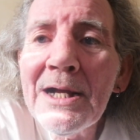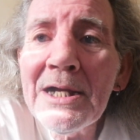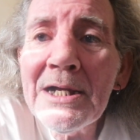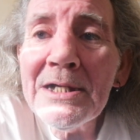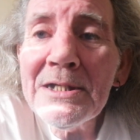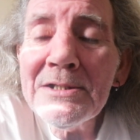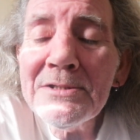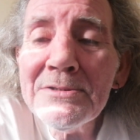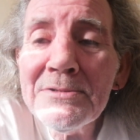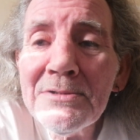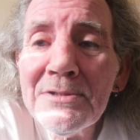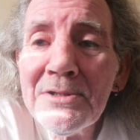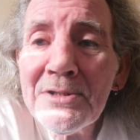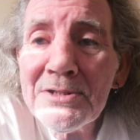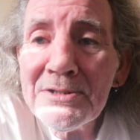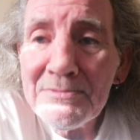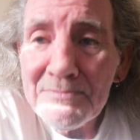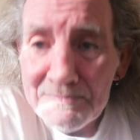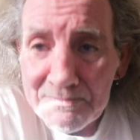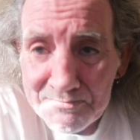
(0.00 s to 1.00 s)
And
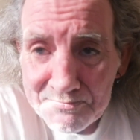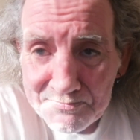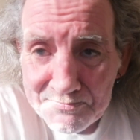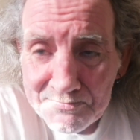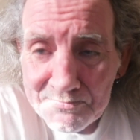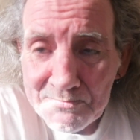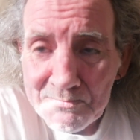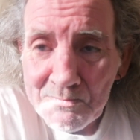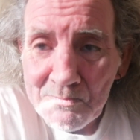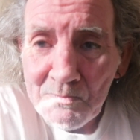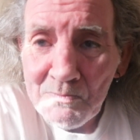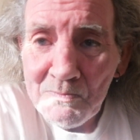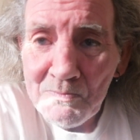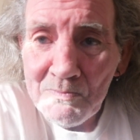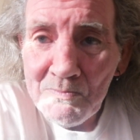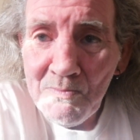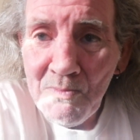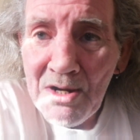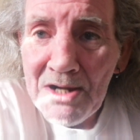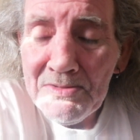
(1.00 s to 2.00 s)
like
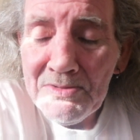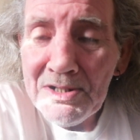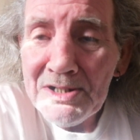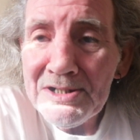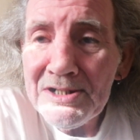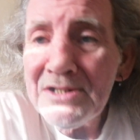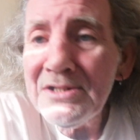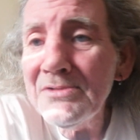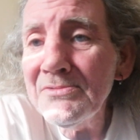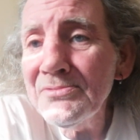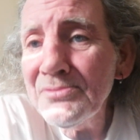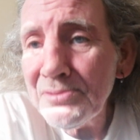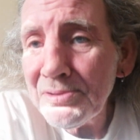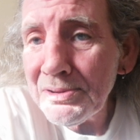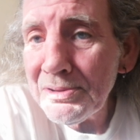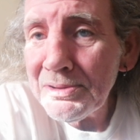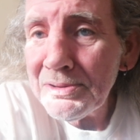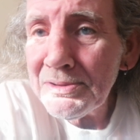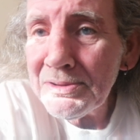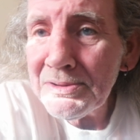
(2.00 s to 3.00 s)
where I live,
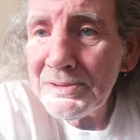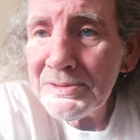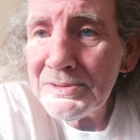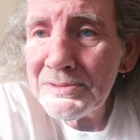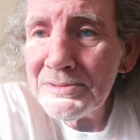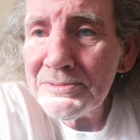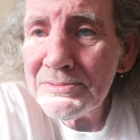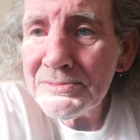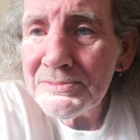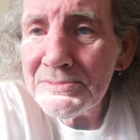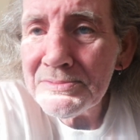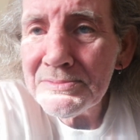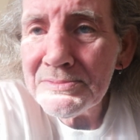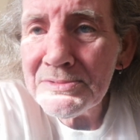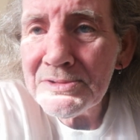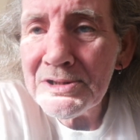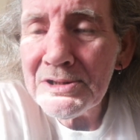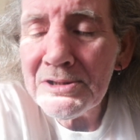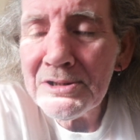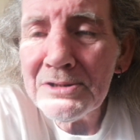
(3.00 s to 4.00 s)

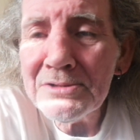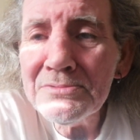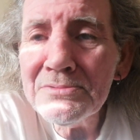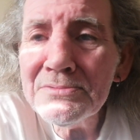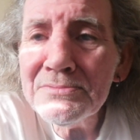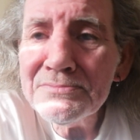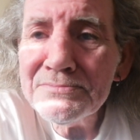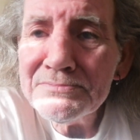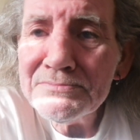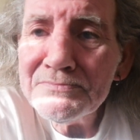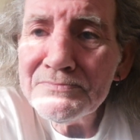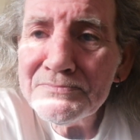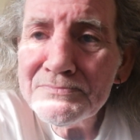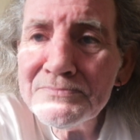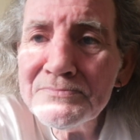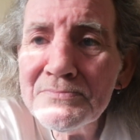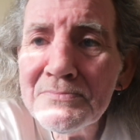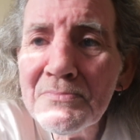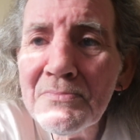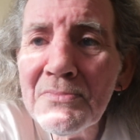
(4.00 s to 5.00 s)
you
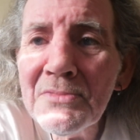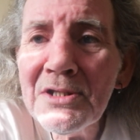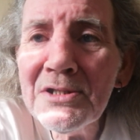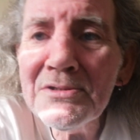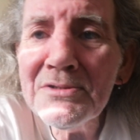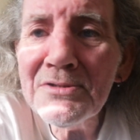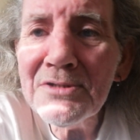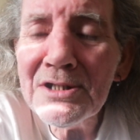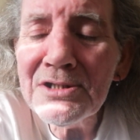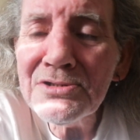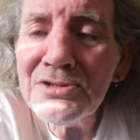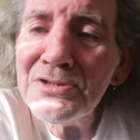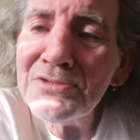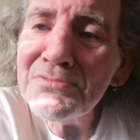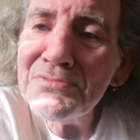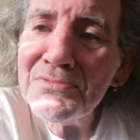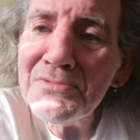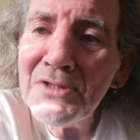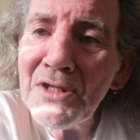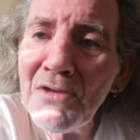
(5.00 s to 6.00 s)
know, there's
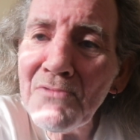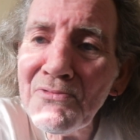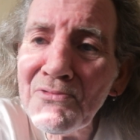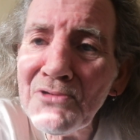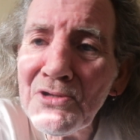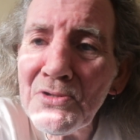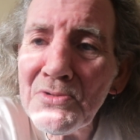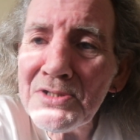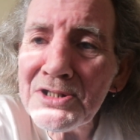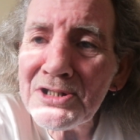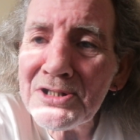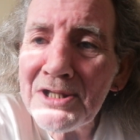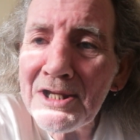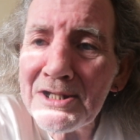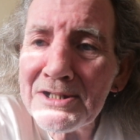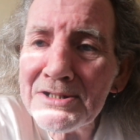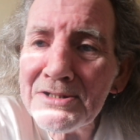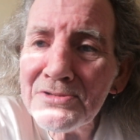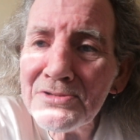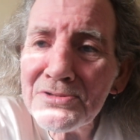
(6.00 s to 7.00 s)
a few
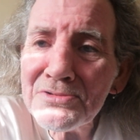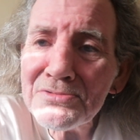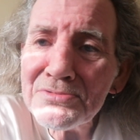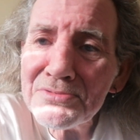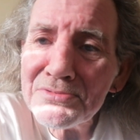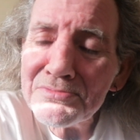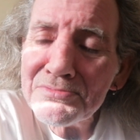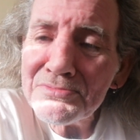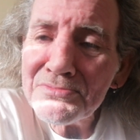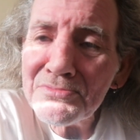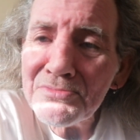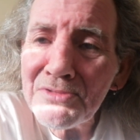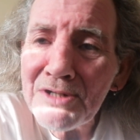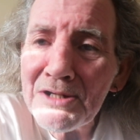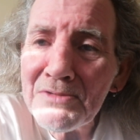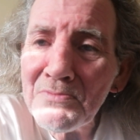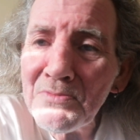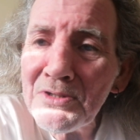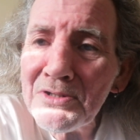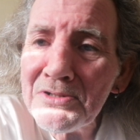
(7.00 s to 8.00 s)
estates
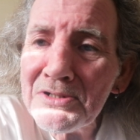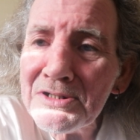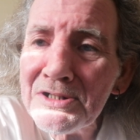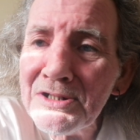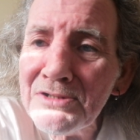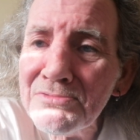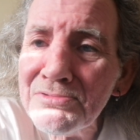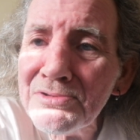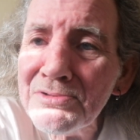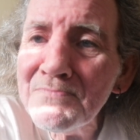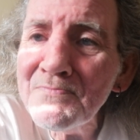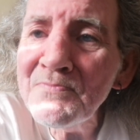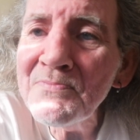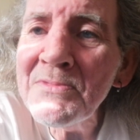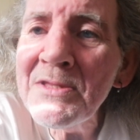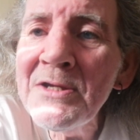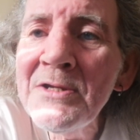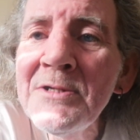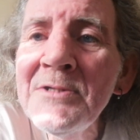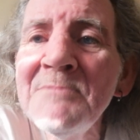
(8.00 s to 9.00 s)
around where I live,
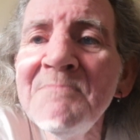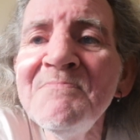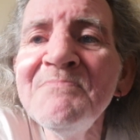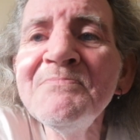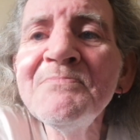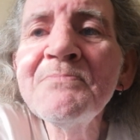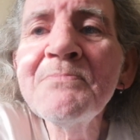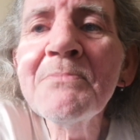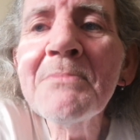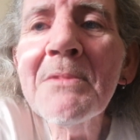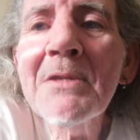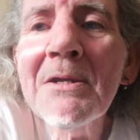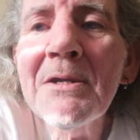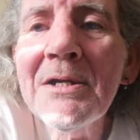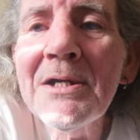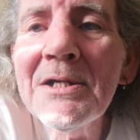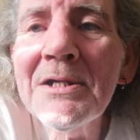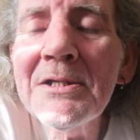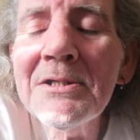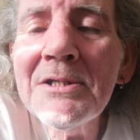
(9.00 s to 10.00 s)

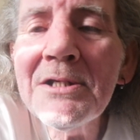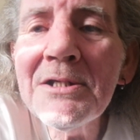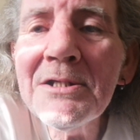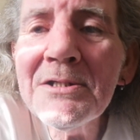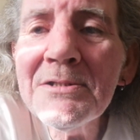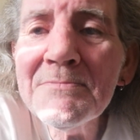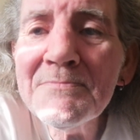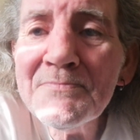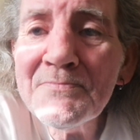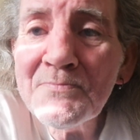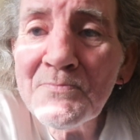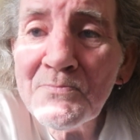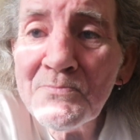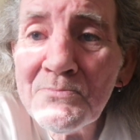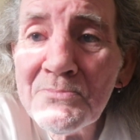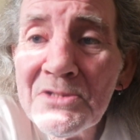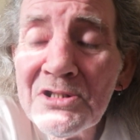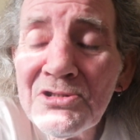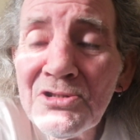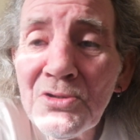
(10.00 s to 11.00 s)
and uh,
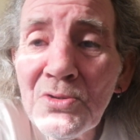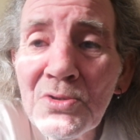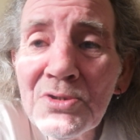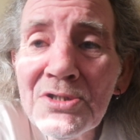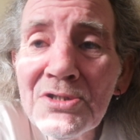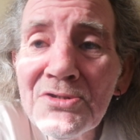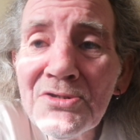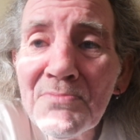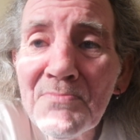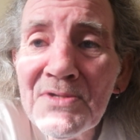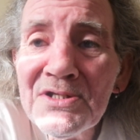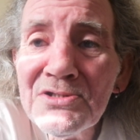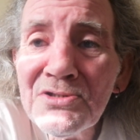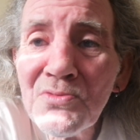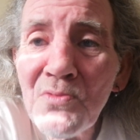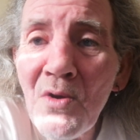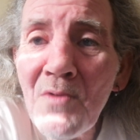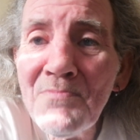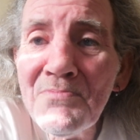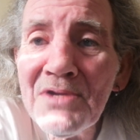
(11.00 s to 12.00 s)
this all used to be
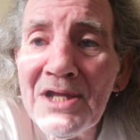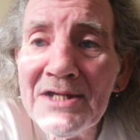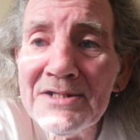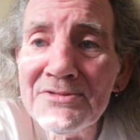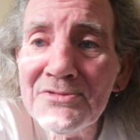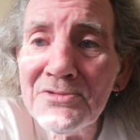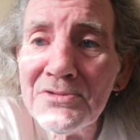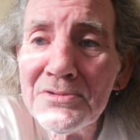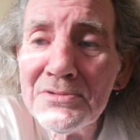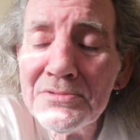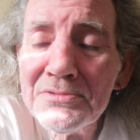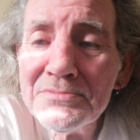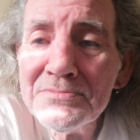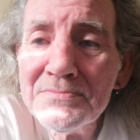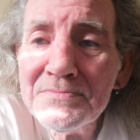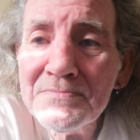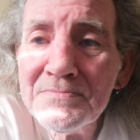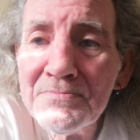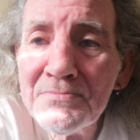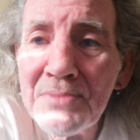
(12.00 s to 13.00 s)
swampland
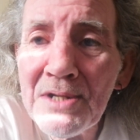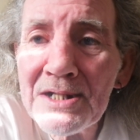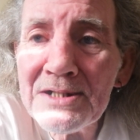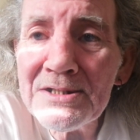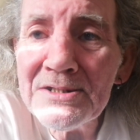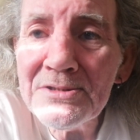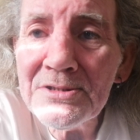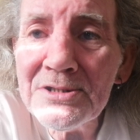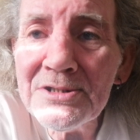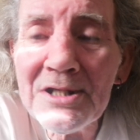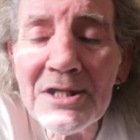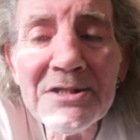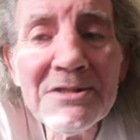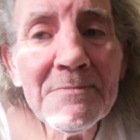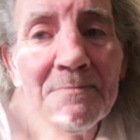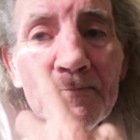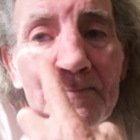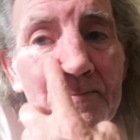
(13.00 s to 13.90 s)
back in the day.